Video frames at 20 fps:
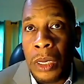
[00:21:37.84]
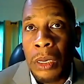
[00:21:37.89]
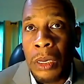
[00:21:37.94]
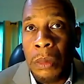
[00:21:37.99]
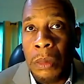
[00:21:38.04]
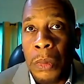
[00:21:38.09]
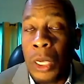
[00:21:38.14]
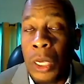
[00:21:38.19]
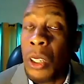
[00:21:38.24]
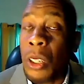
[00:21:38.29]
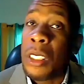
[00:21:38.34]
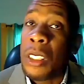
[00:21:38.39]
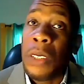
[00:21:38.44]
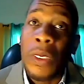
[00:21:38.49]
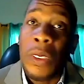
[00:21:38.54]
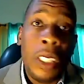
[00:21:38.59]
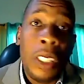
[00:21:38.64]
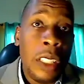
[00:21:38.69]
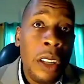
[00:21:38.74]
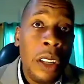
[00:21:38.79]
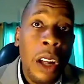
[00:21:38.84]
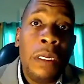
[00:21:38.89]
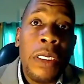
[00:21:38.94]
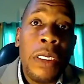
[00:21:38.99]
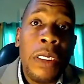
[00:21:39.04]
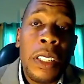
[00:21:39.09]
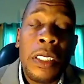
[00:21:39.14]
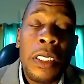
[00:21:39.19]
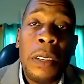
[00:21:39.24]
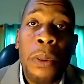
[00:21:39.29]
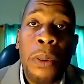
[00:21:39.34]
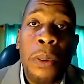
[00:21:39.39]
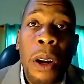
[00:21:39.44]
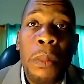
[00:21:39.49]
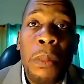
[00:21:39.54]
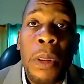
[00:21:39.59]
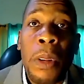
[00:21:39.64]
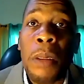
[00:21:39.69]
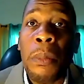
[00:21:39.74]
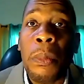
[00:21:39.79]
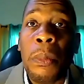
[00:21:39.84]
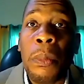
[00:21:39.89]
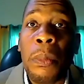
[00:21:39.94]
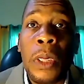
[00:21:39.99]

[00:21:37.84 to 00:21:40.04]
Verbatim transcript: Because if it's a solvency problem,